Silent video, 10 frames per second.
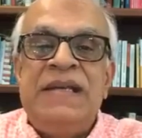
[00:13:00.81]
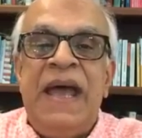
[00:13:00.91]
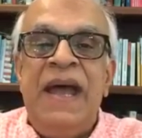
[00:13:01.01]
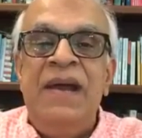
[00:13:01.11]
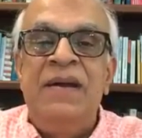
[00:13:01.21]
his
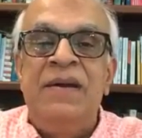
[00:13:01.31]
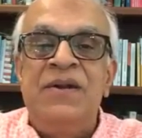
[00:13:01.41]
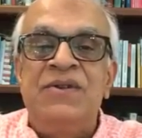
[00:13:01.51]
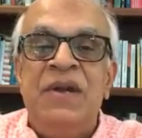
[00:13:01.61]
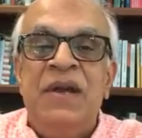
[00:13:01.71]

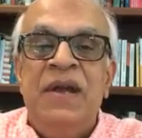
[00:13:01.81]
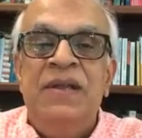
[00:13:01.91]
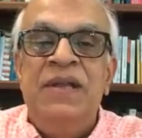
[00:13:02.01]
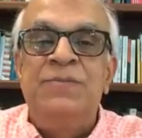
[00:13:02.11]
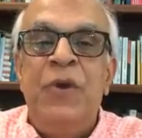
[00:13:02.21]
handlers
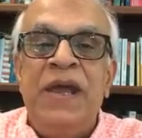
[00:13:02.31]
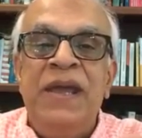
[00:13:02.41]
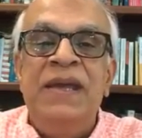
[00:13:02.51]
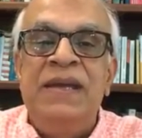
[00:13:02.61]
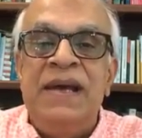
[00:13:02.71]
in this
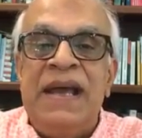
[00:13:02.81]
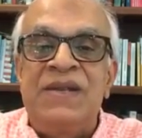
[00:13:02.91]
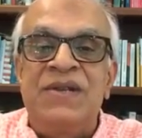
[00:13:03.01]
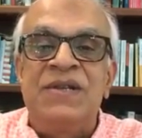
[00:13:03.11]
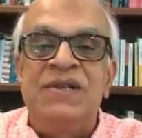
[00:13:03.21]
Breaking India
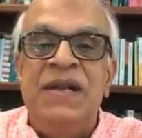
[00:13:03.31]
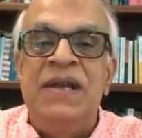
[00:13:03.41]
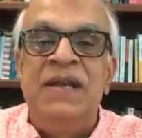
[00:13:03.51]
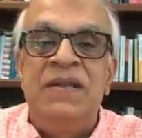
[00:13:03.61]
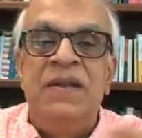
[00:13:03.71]
nexus
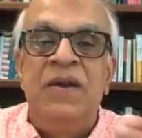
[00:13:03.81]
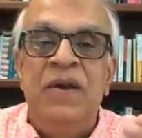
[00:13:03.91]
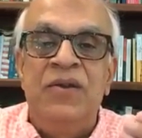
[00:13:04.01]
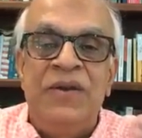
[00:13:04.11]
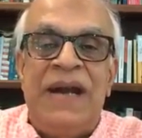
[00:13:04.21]
sitting in
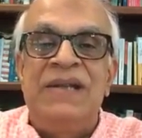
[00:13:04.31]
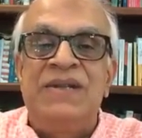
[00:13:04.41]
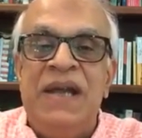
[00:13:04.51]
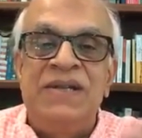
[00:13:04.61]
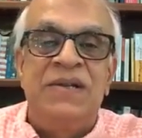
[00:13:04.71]
the United
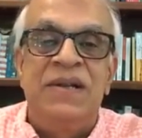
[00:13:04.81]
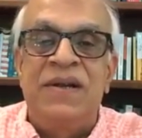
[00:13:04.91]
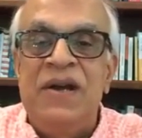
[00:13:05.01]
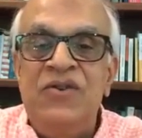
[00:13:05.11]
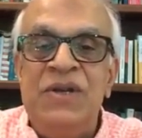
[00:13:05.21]
States and other
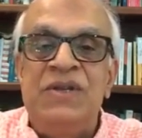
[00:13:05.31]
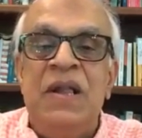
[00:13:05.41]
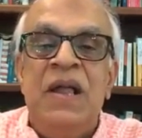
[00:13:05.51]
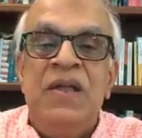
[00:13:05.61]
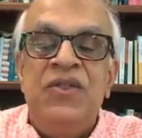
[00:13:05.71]
countries
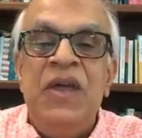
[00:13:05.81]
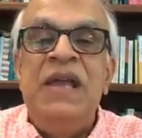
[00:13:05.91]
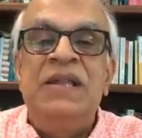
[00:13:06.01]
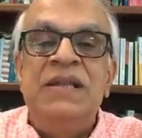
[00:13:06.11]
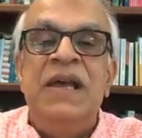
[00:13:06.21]

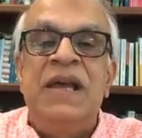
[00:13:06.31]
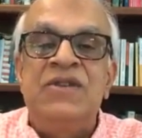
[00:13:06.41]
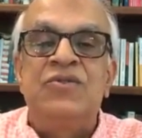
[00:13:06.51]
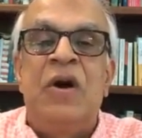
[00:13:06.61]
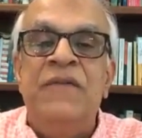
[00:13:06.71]
think that they can
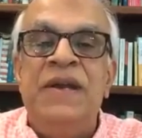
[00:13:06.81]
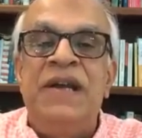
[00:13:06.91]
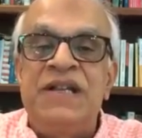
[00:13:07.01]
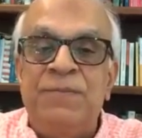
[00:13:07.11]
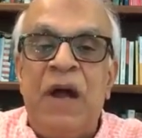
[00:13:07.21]
solve
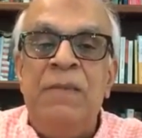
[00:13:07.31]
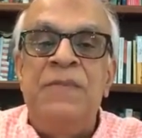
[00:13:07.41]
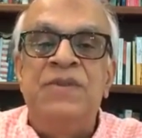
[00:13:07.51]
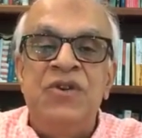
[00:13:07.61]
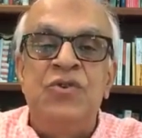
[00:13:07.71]
India's
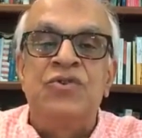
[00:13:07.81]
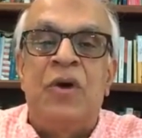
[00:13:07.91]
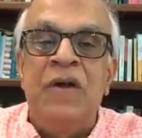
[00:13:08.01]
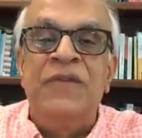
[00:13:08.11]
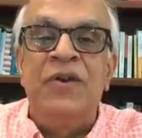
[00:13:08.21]
problems, they should
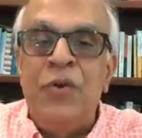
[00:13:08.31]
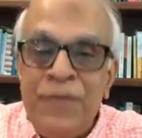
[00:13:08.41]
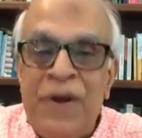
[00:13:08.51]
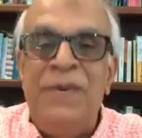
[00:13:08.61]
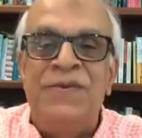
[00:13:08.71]
solve their own
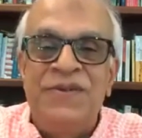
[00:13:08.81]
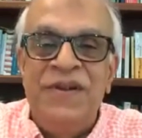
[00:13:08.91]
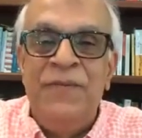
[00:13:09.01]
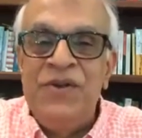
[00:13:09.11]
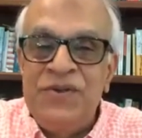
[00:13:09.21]
problems,
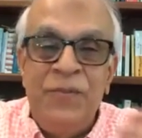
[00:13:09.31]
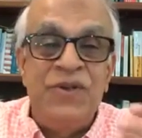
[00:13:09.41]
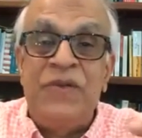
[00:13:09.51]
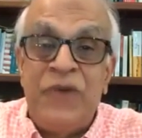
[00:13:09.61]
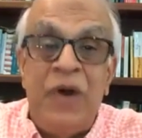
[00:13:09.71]

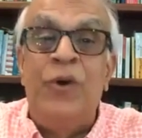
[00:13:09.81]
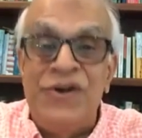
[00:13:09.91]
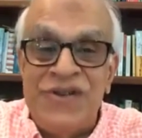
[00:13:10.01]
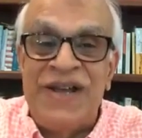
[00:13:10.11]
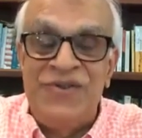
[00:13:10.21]
which are far
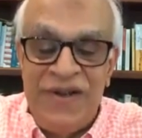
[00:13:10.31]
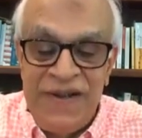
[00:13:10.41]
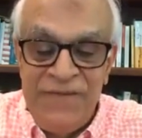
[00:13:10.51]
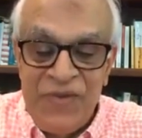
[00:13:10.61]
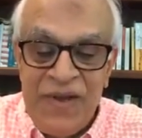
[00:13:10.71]
worse,
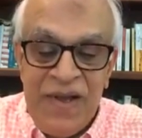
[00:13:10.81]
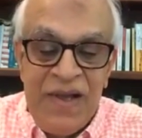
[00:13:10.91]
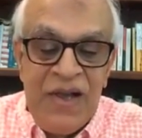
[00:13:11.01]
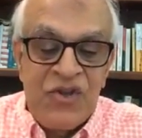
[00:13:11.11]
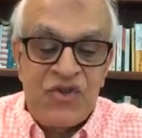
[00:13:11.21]
actually.
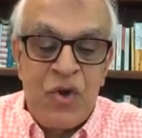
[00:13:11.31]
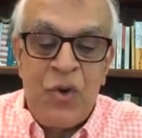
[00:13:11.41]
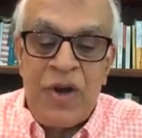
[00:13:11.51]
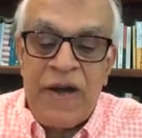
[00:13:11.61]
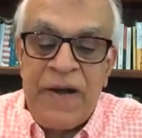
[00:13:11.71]

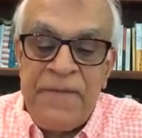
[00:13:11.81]
So